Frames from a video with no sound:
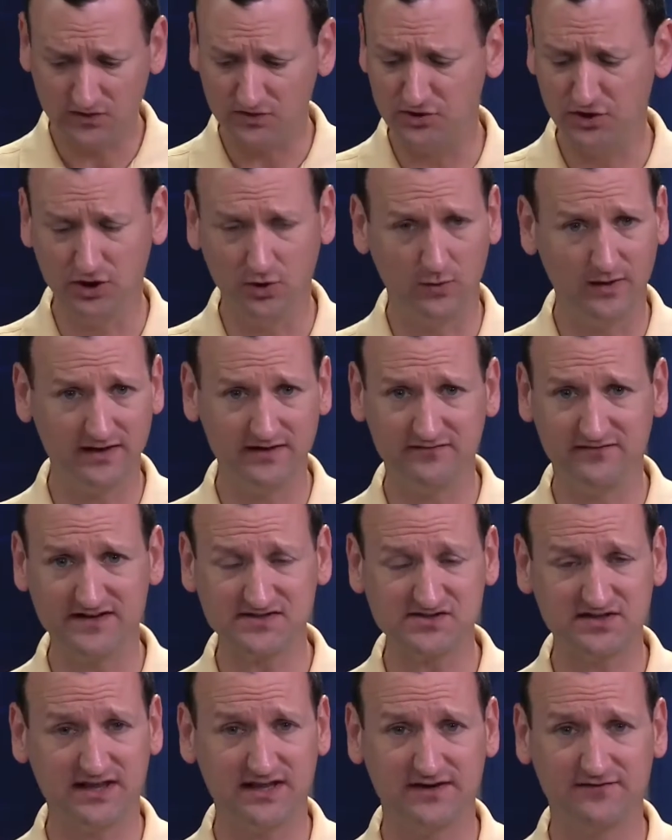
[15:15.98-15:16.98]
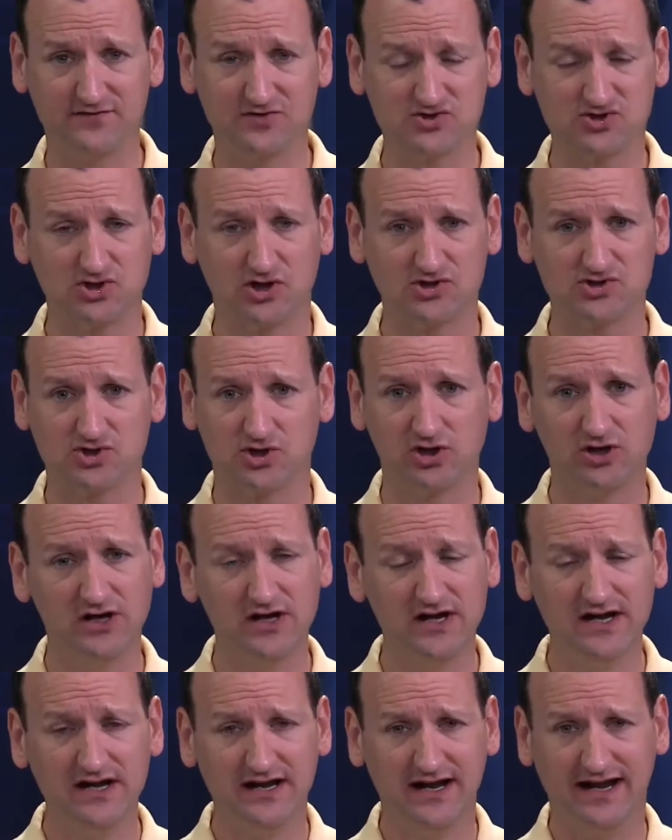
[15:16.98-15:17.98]
you don't want to invest in that infrastructure,
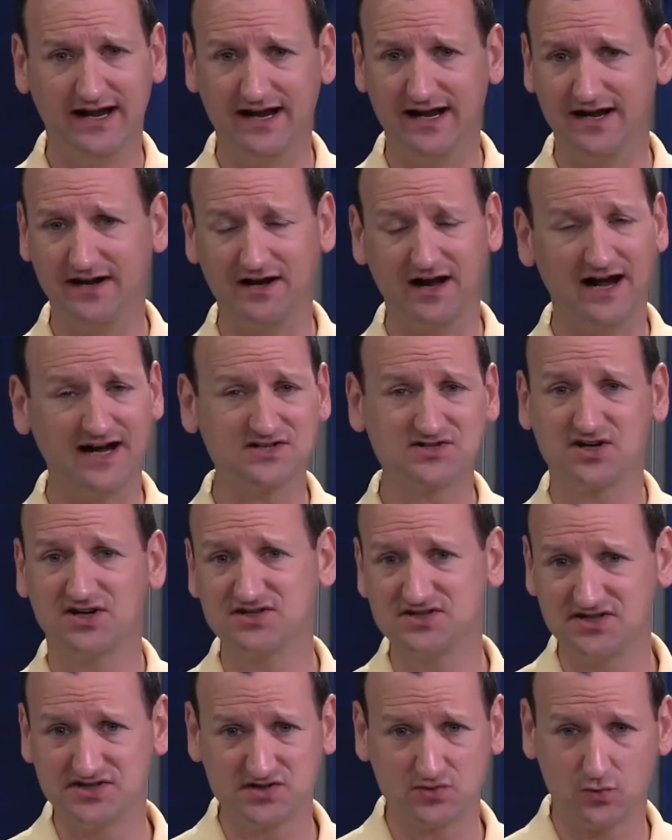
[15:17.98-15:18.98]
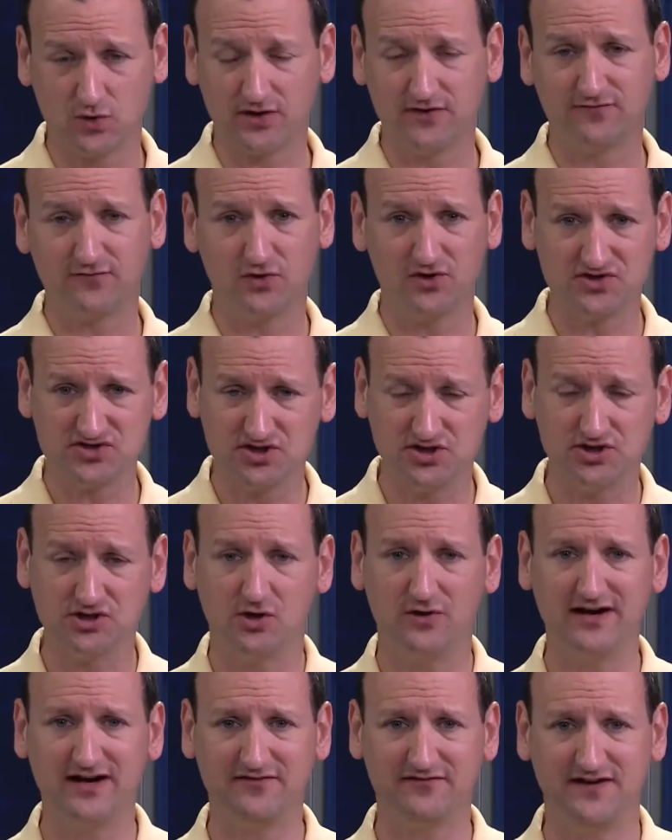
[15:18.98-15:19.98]
and iSCSI isn't working for you, so you
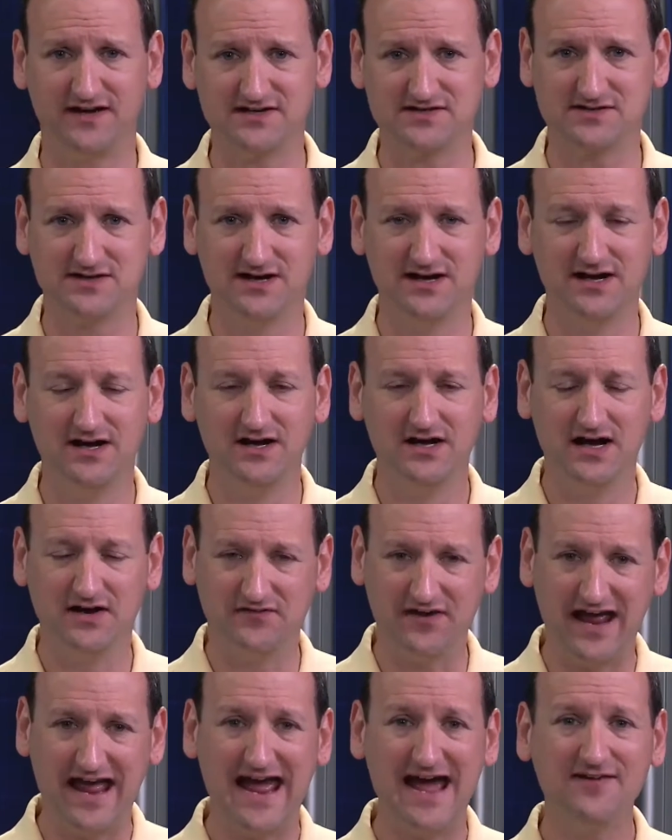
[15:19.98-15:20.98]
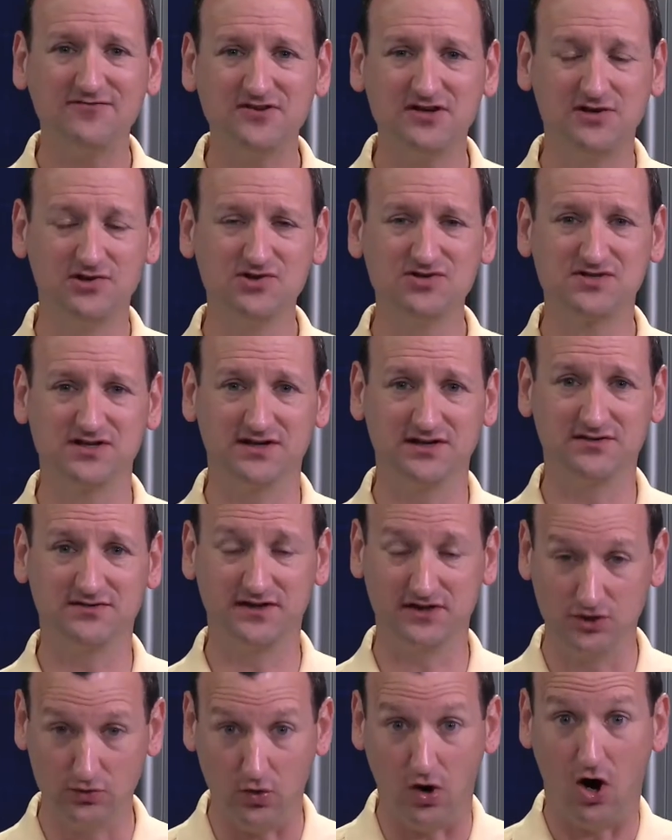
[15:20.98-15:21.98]
go NFS. If you have to use it,
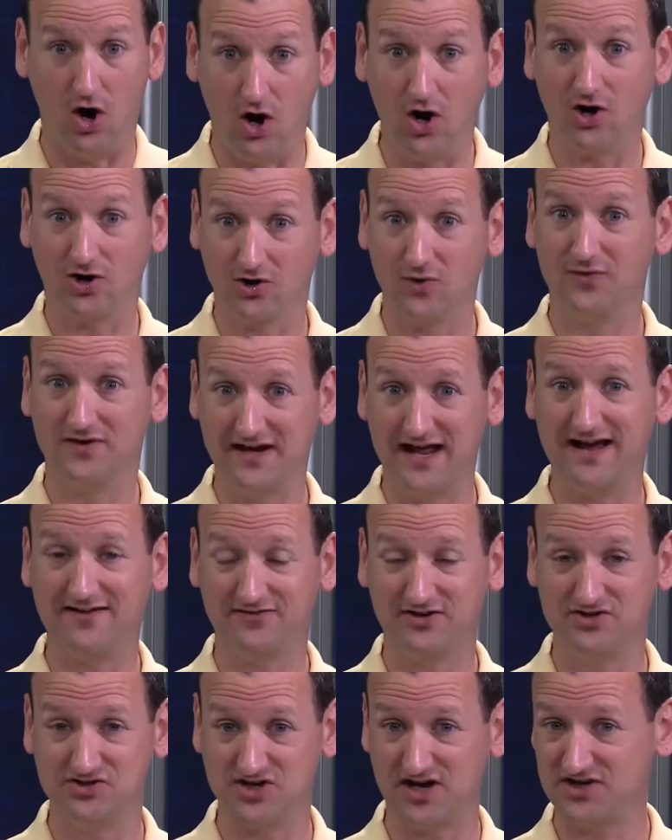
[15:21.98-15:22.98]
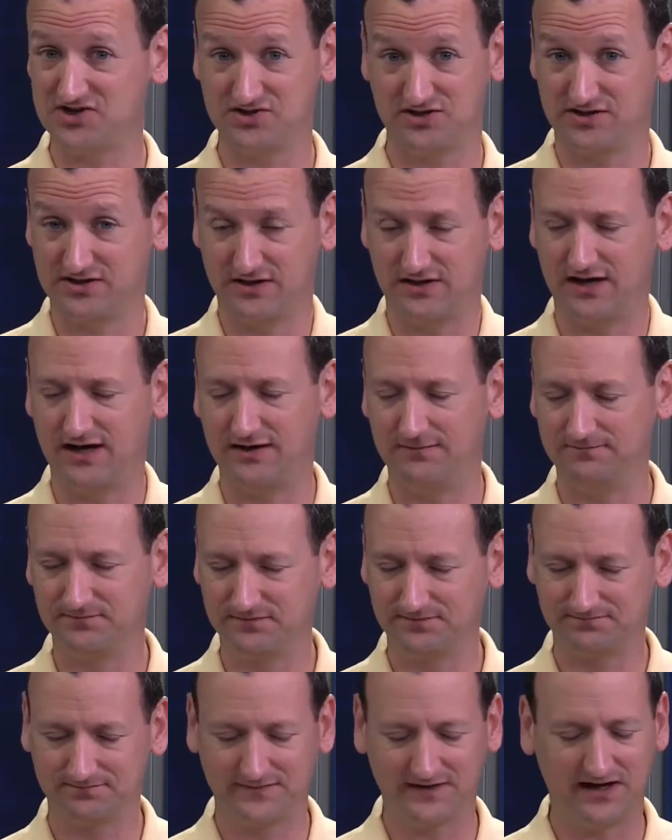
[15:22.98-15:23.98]
then you are going to have congestion.
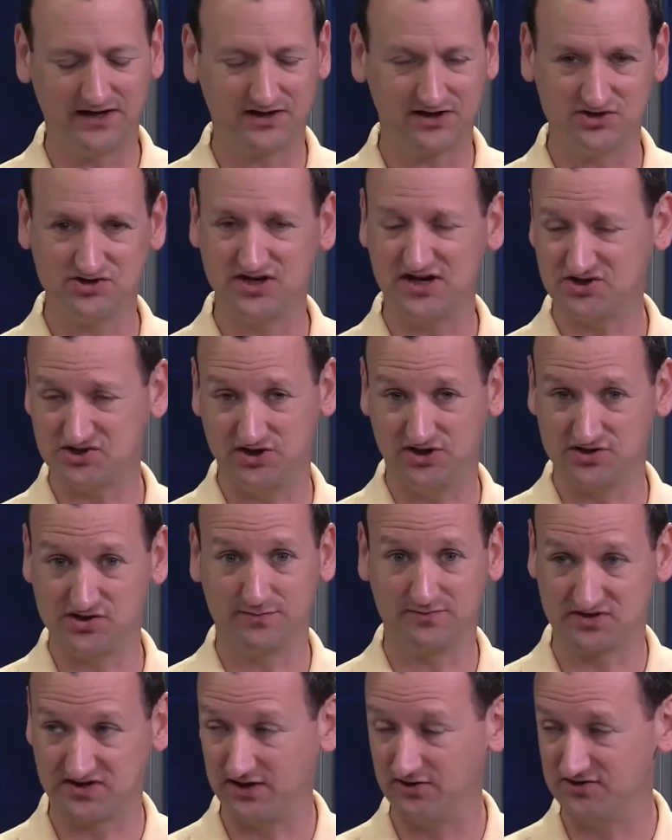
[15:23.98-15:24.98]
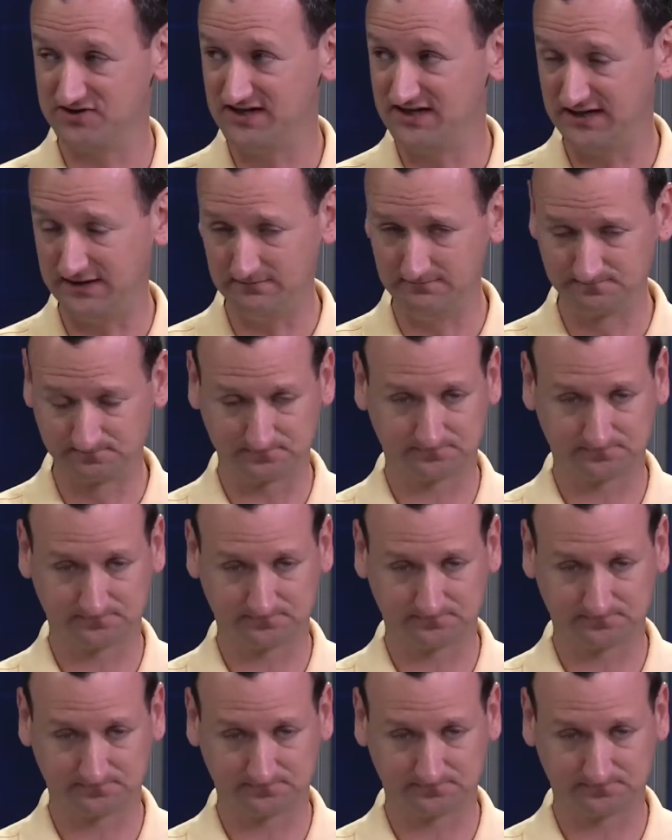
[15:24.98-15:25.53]
It's almost guaranteed.